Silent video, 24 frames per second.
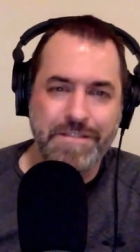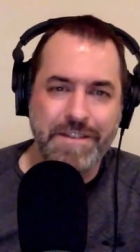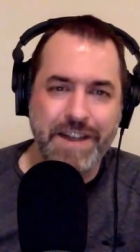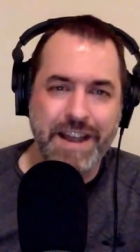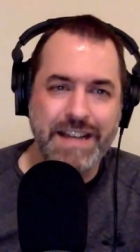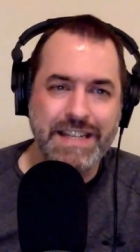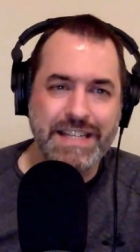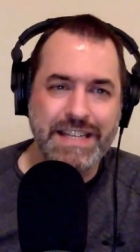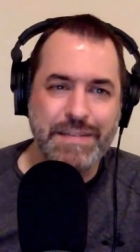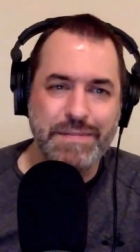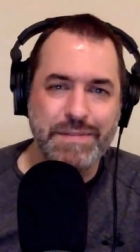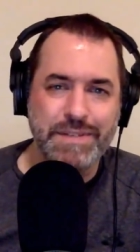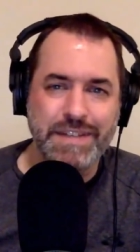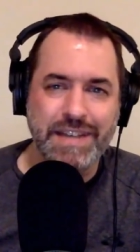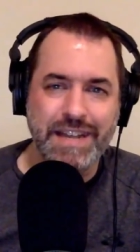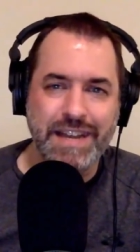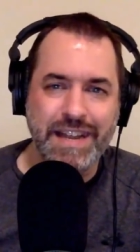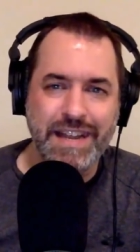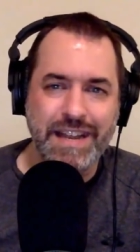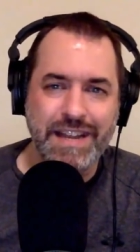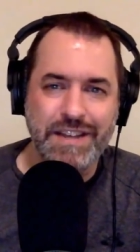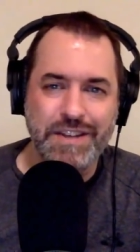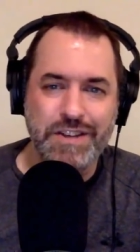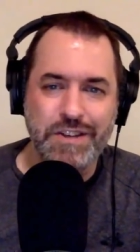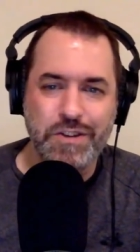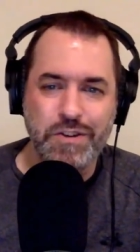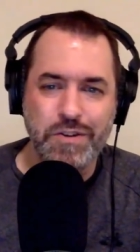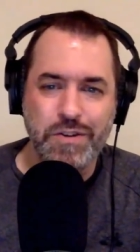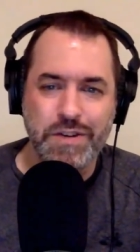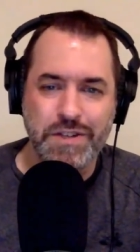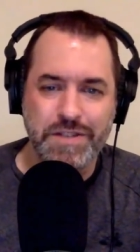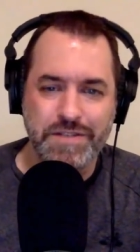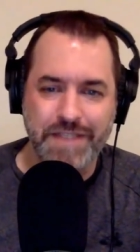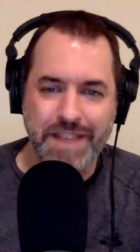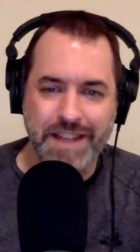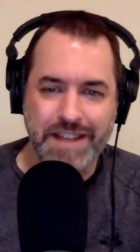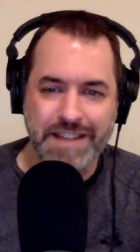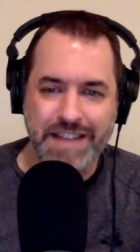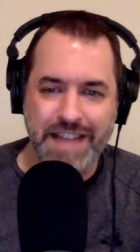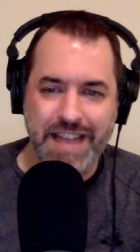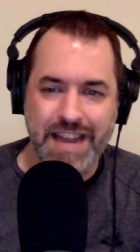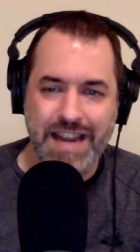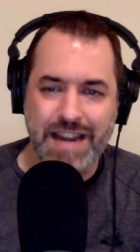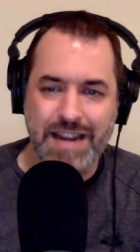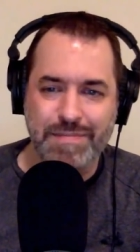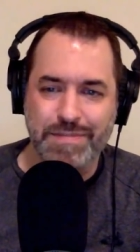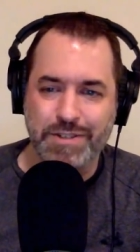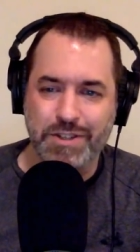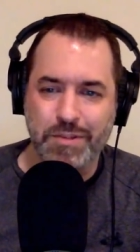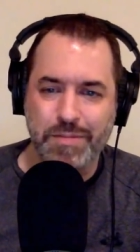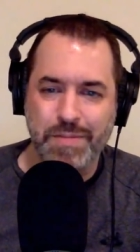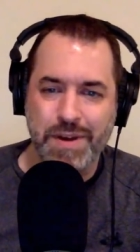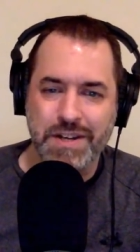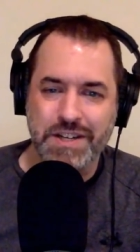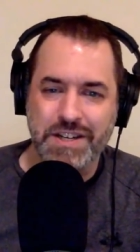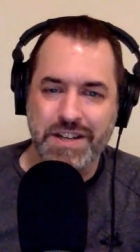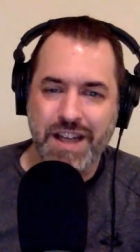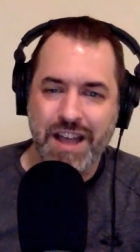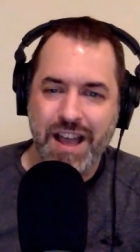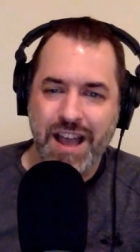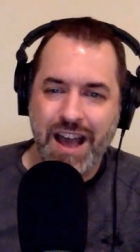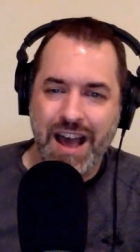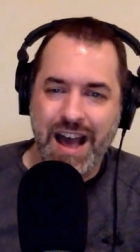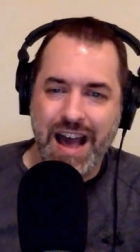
the fights he was getting into because fans hated him so much.